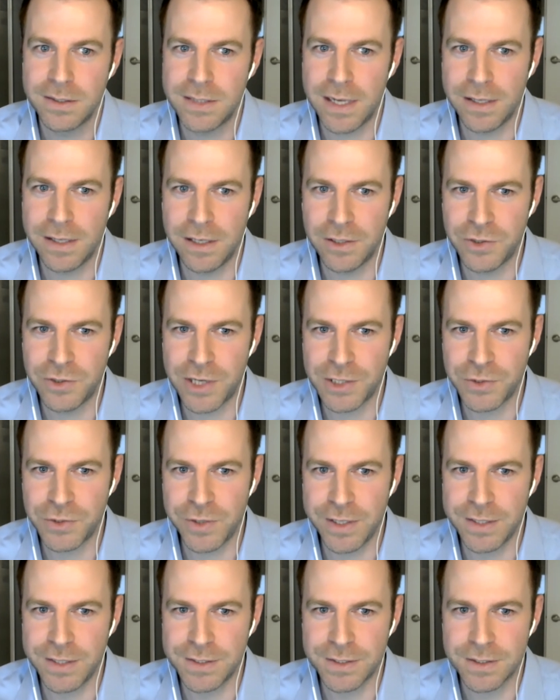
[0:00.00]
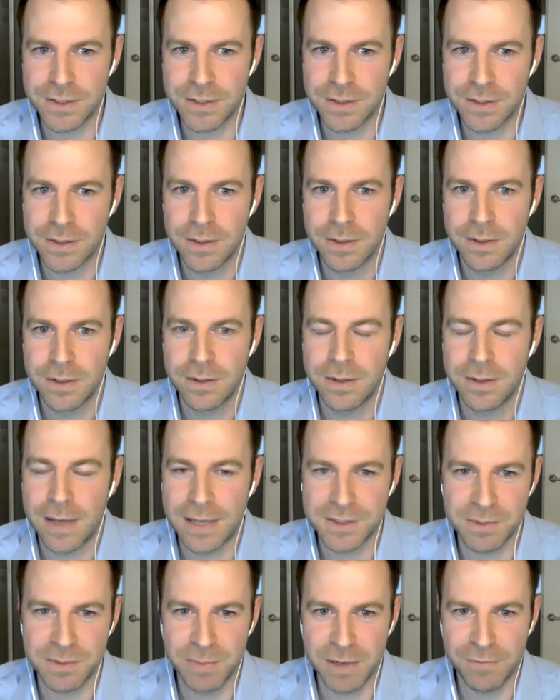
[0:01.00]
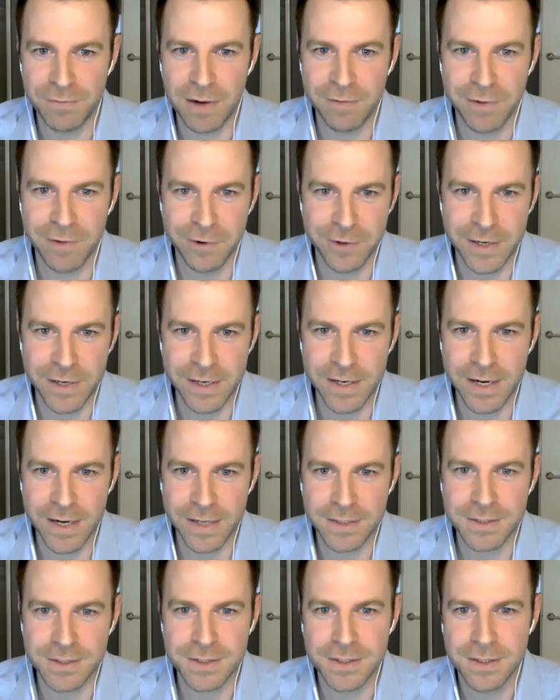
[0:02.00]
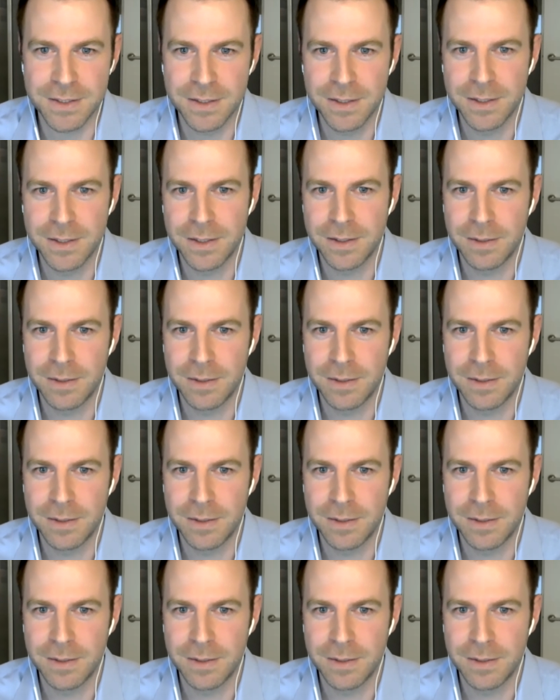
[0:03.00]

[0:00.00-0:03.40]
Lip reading: 10-year treasuries, S&P 500 index,